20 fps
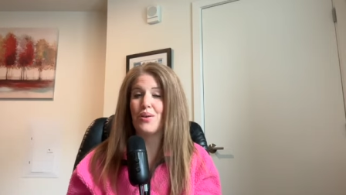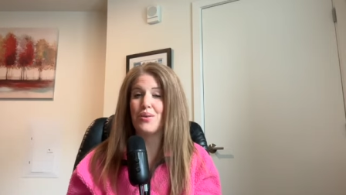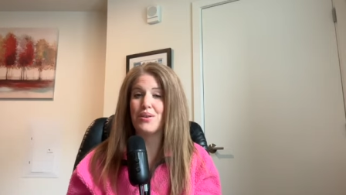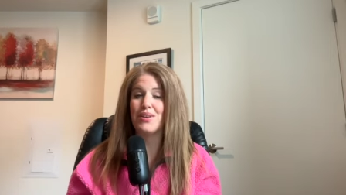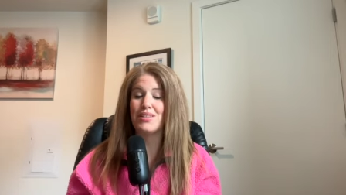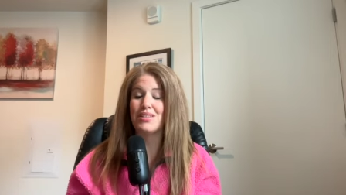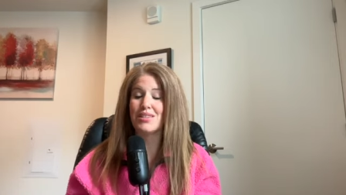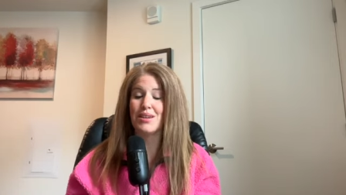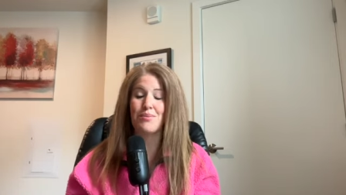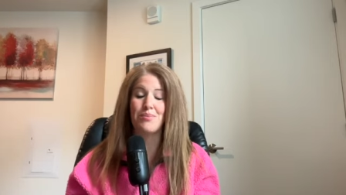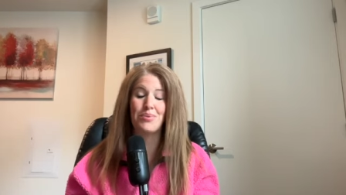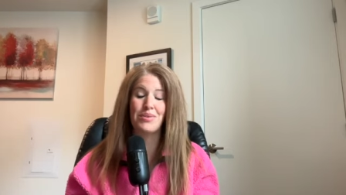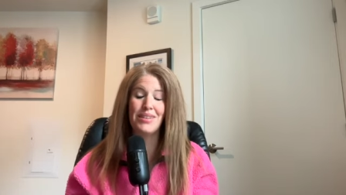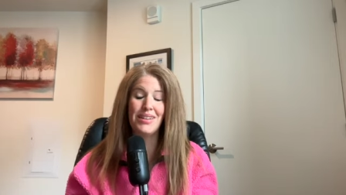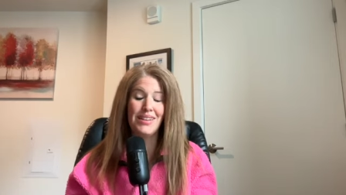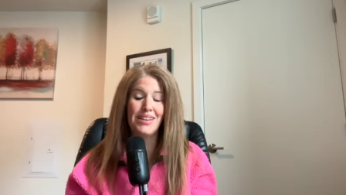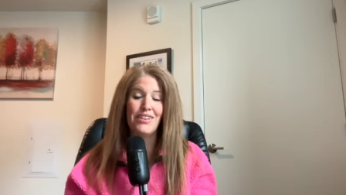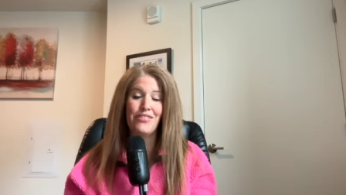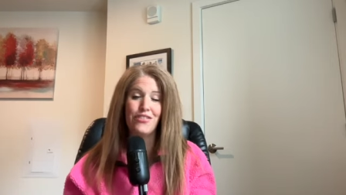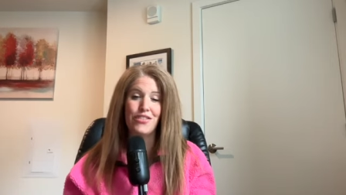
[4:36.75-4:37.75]
It's
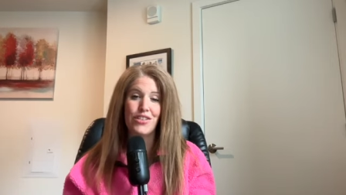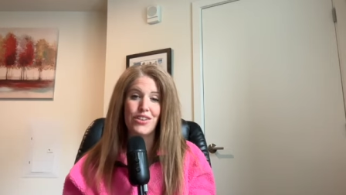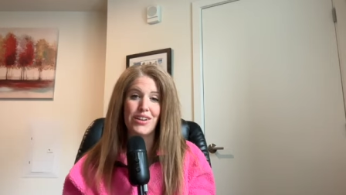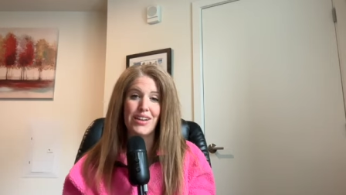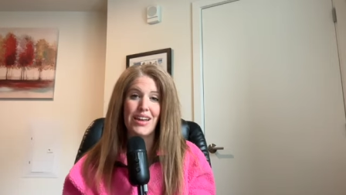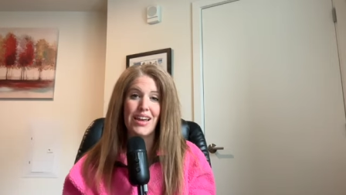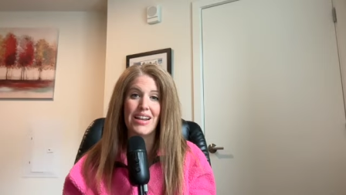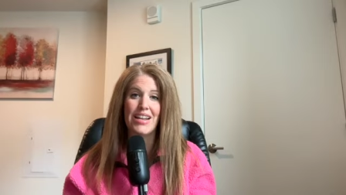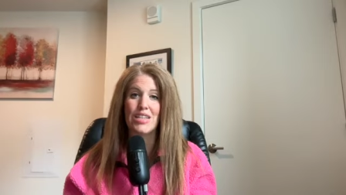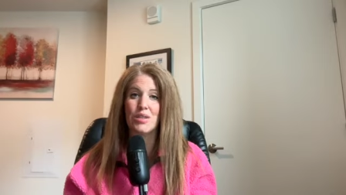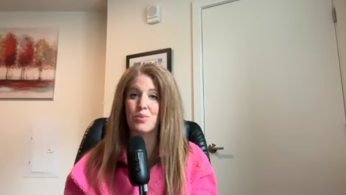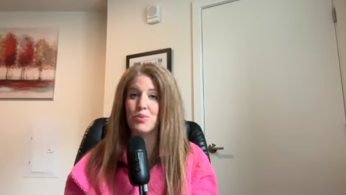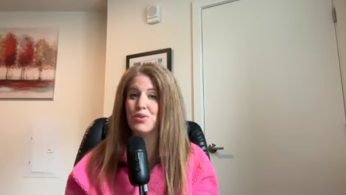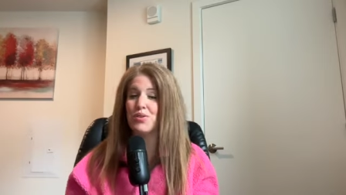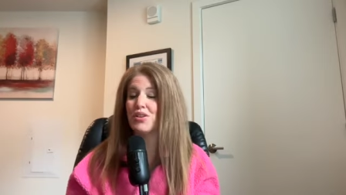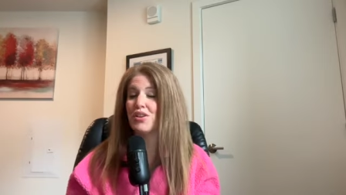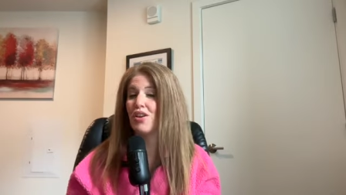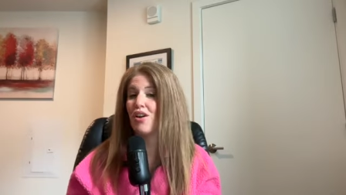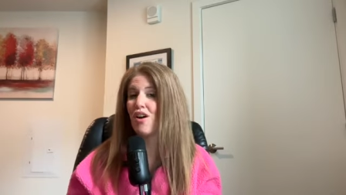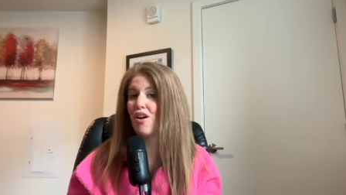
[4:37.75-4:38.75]
completely free and it's where
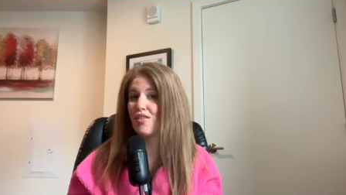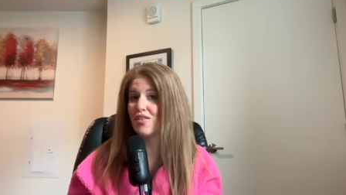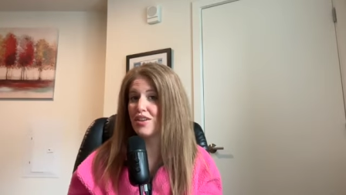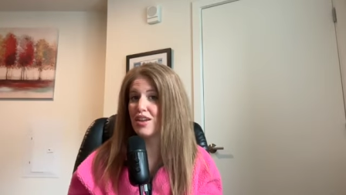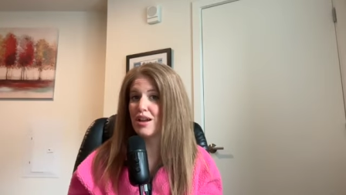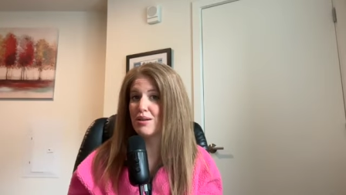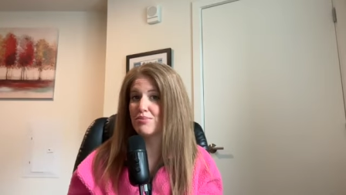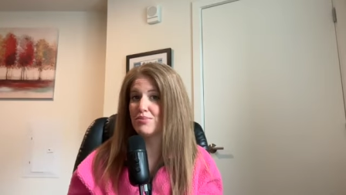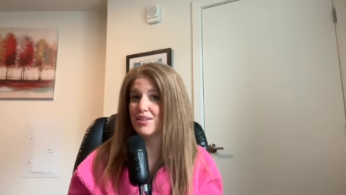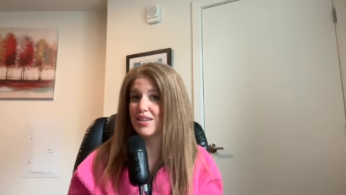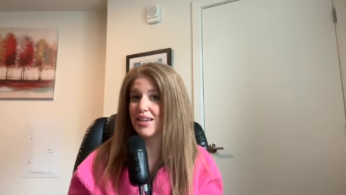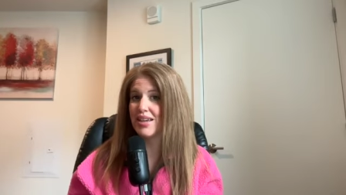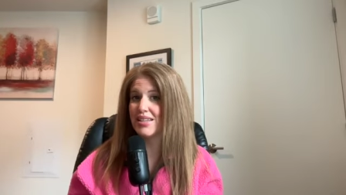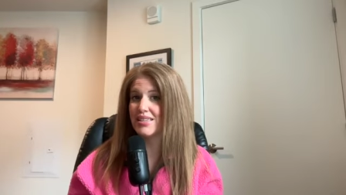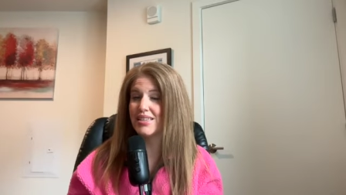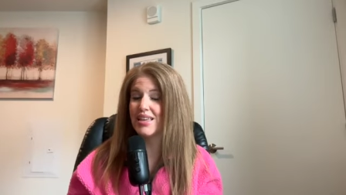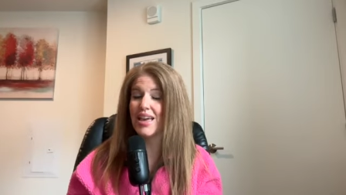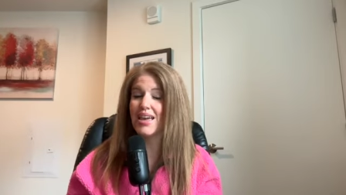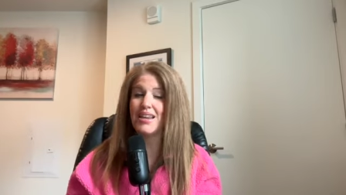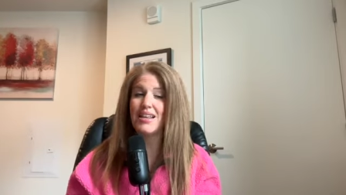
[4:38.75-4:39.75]
you get all the updates,
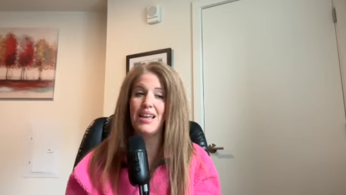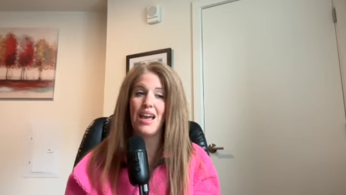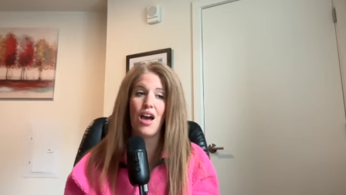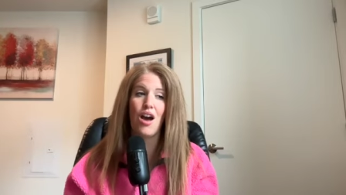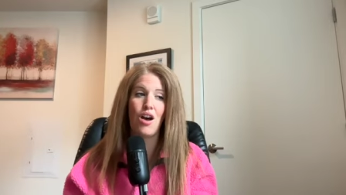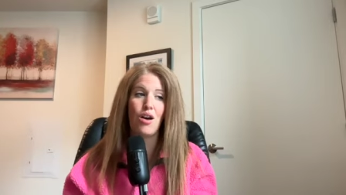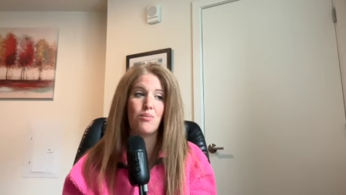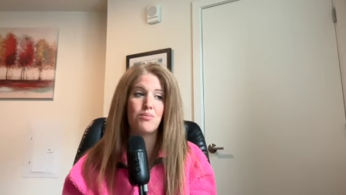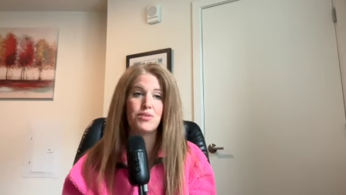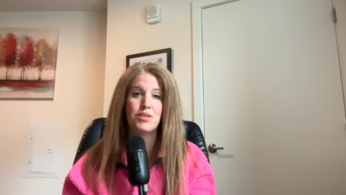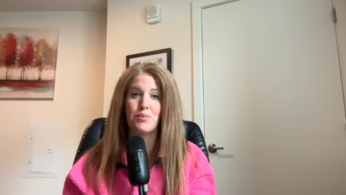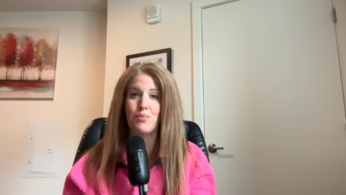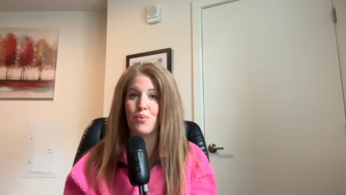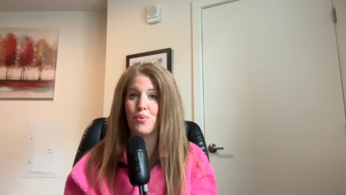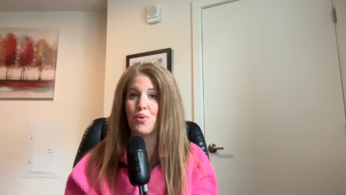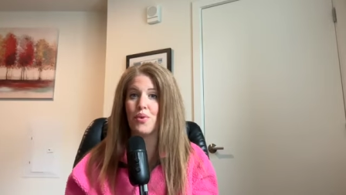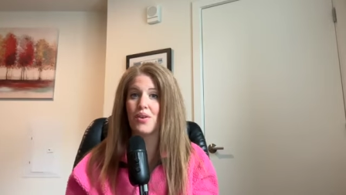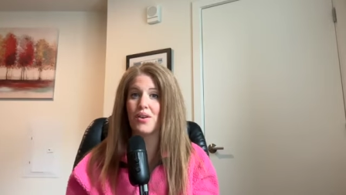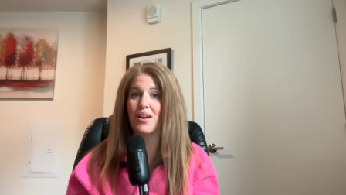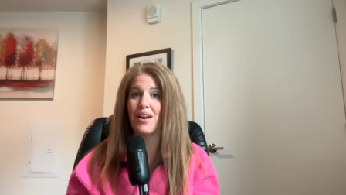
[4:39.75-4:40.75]
any help,
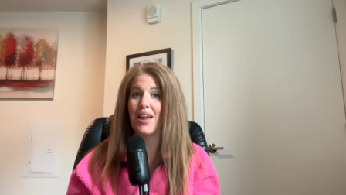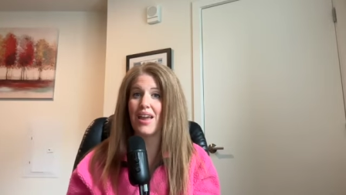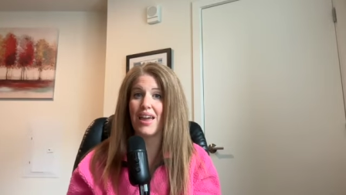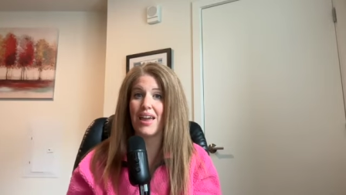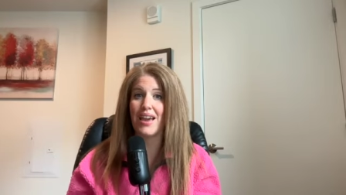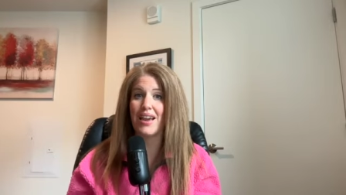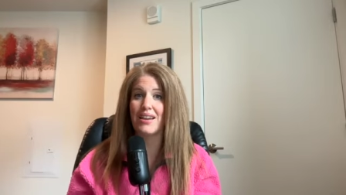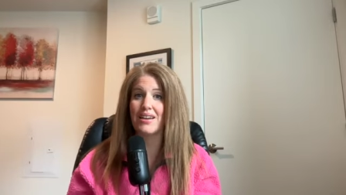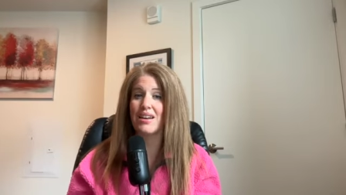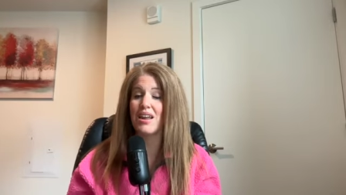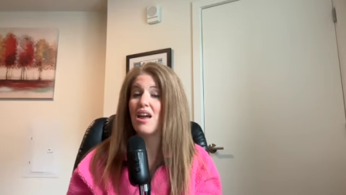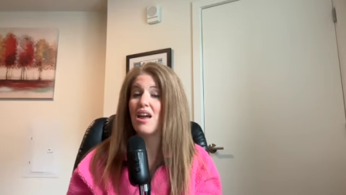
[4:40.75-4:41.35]
support, and